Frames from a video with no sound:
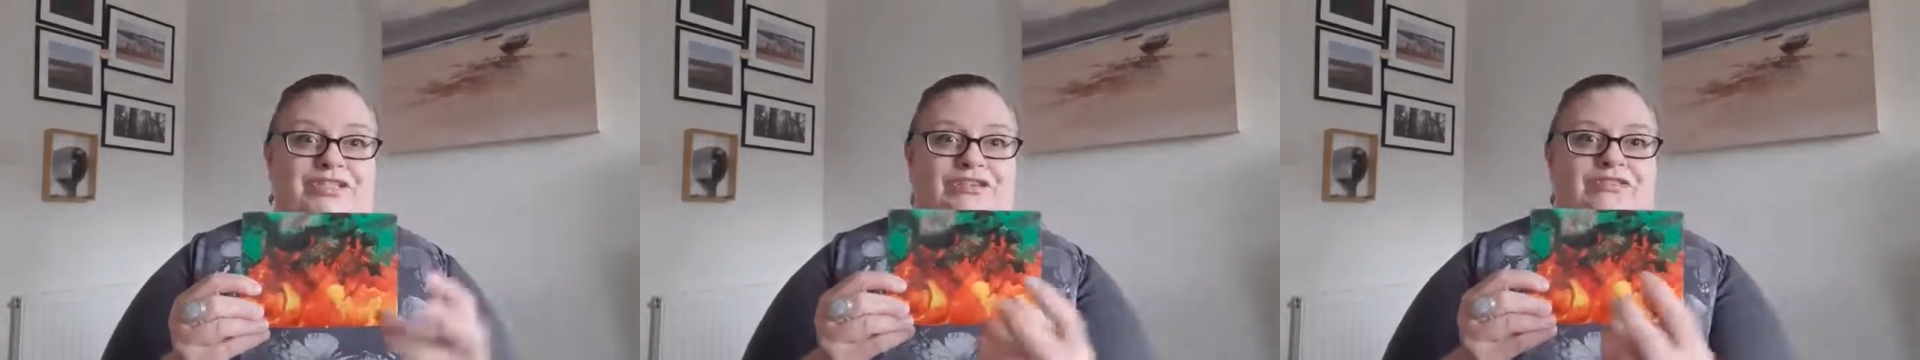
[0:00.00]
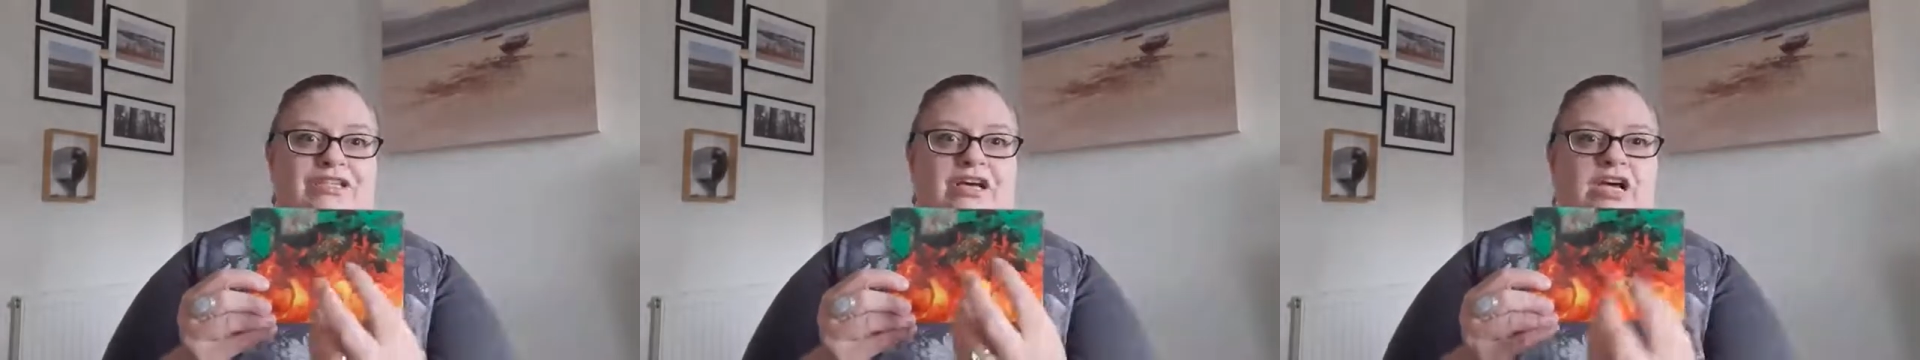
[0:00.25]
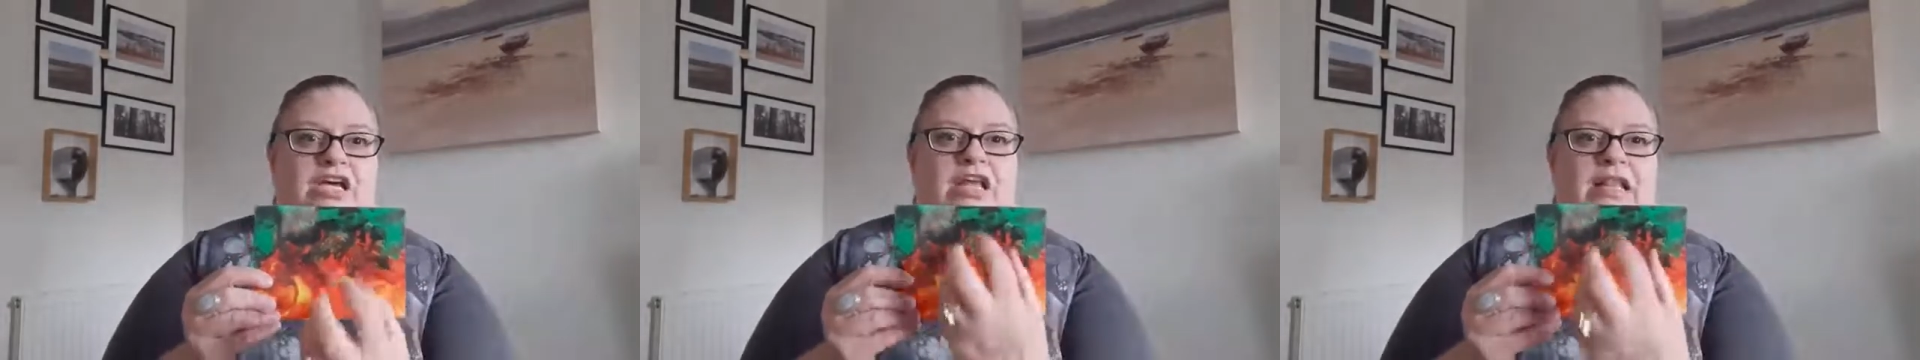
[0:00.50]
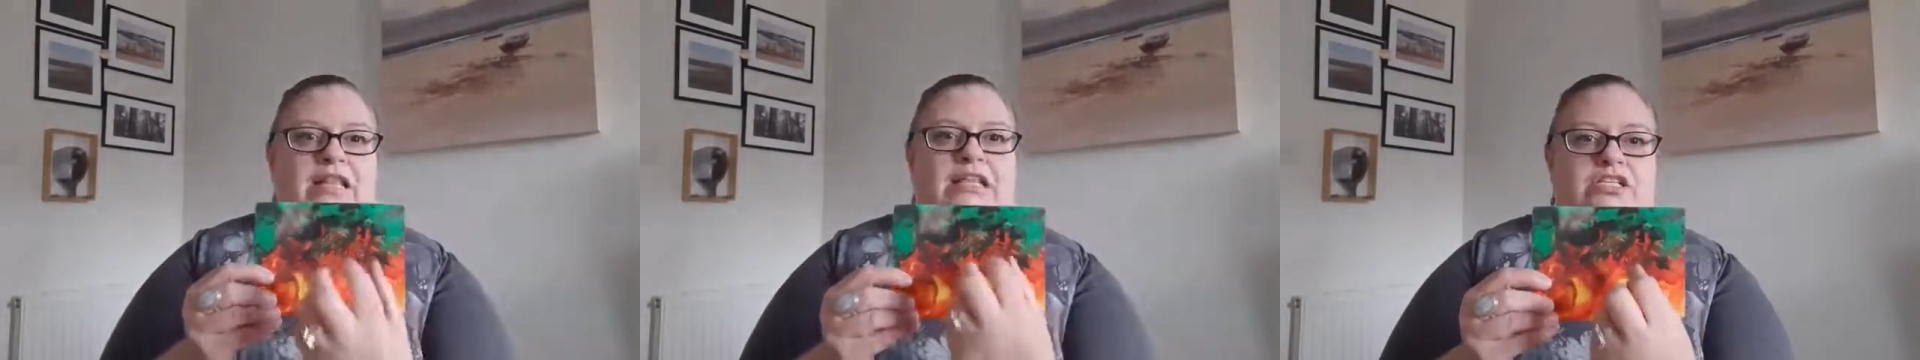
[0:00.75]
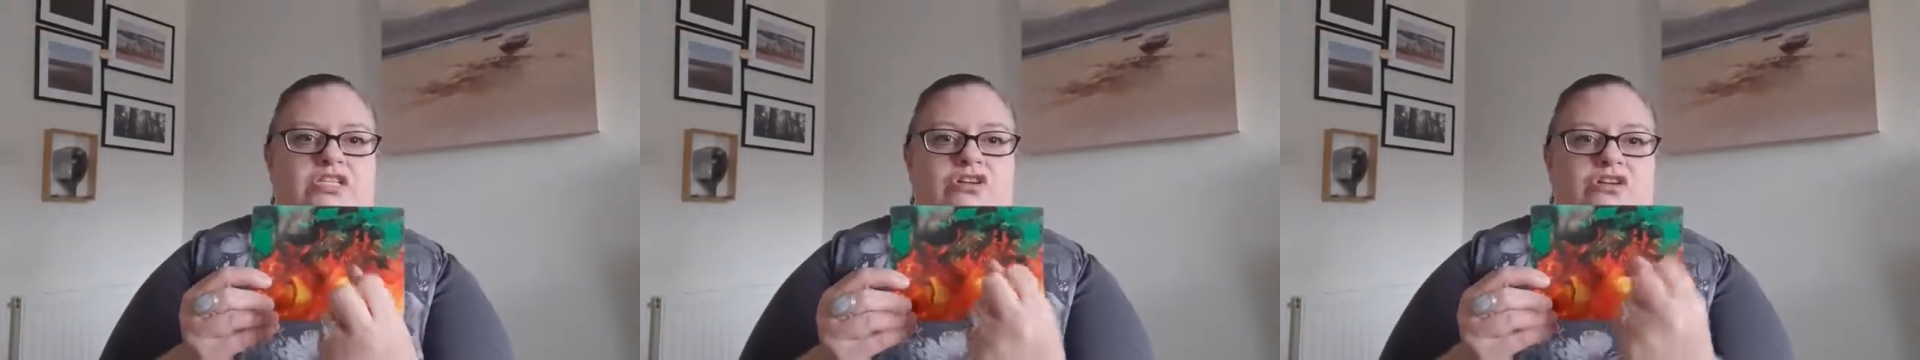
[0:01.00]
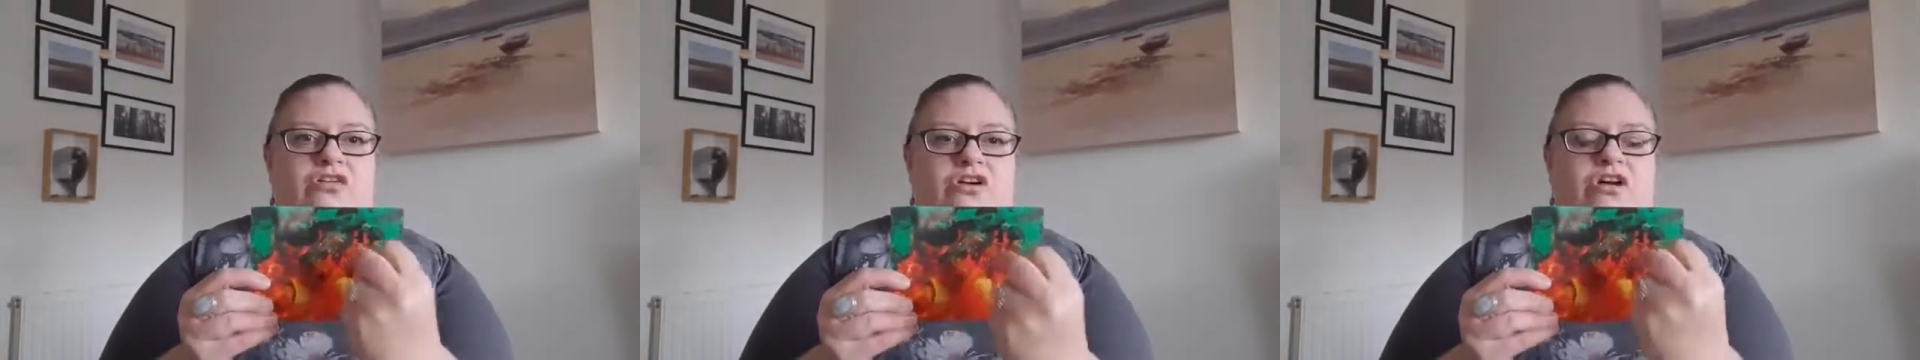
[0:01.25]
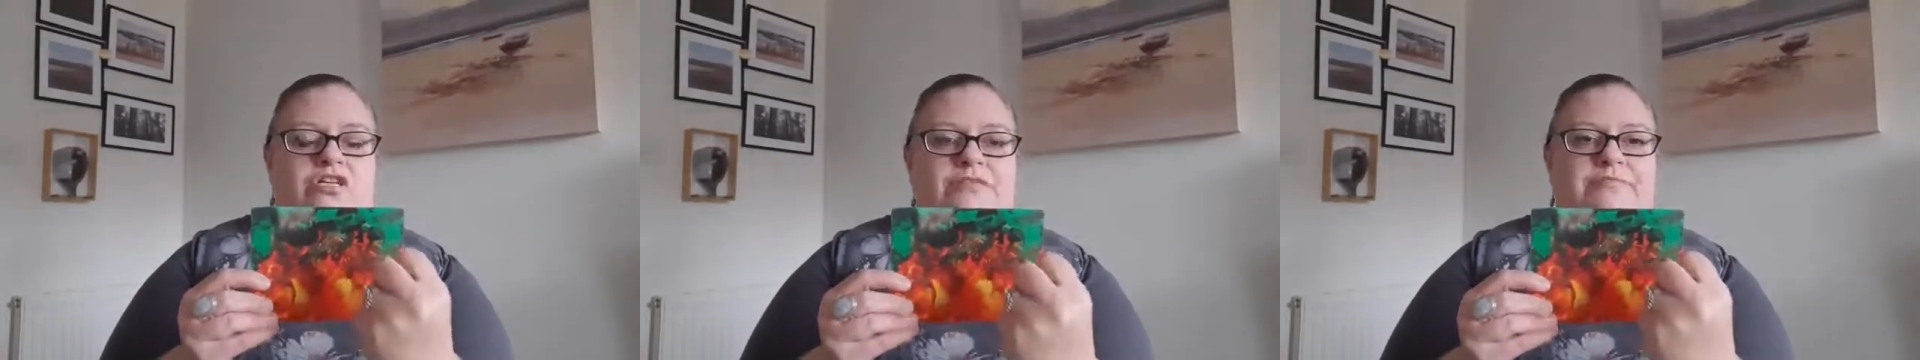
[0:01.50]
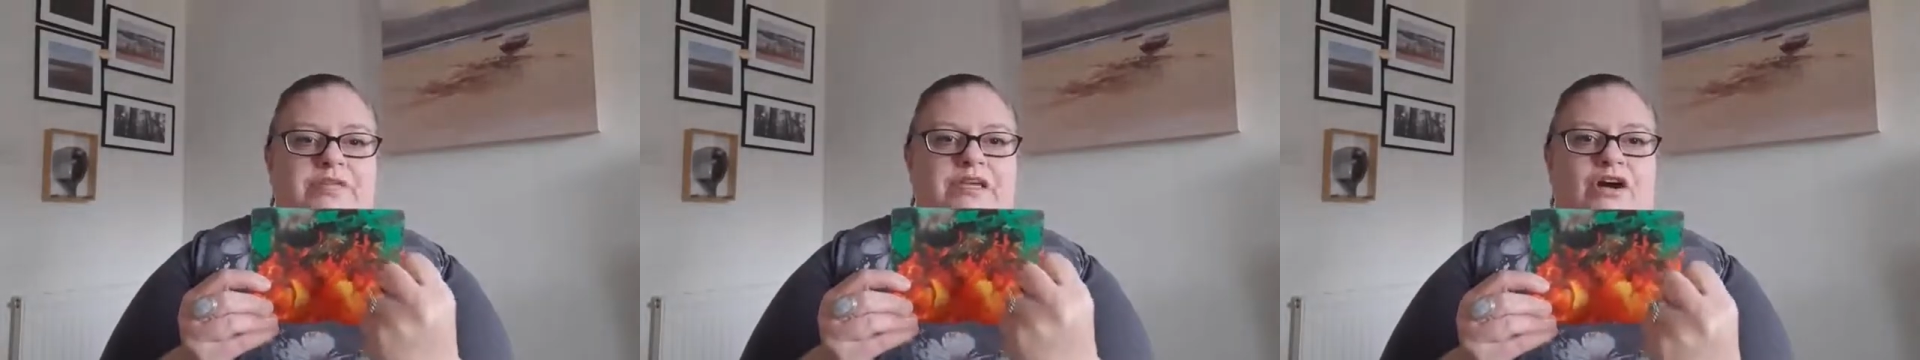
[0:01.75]
Those are, let's
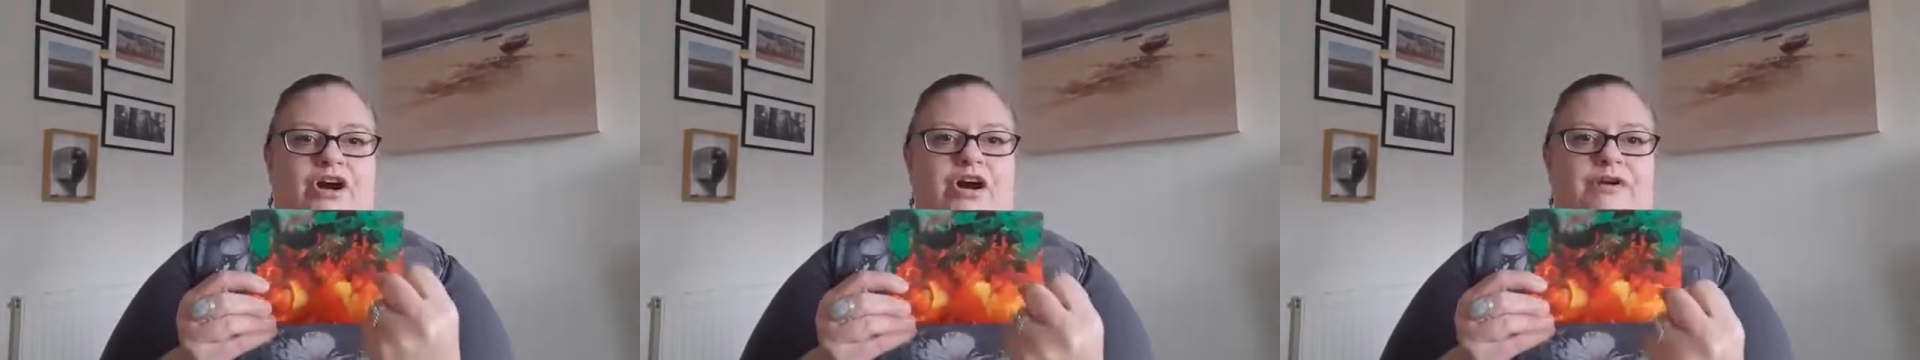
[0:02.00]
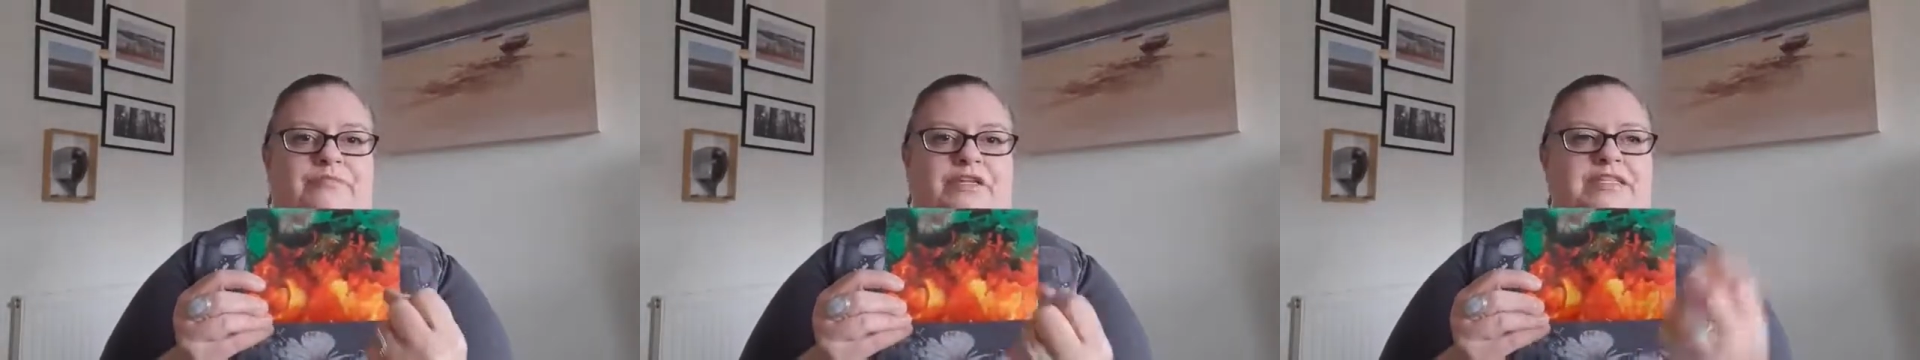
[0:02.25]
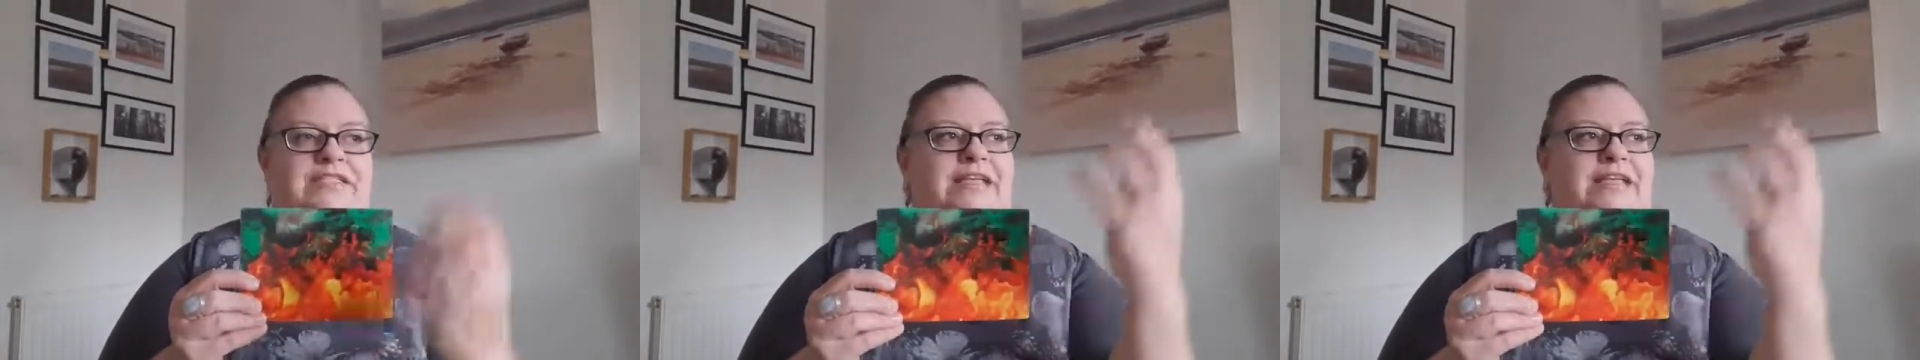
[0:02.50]
grasp the calmness.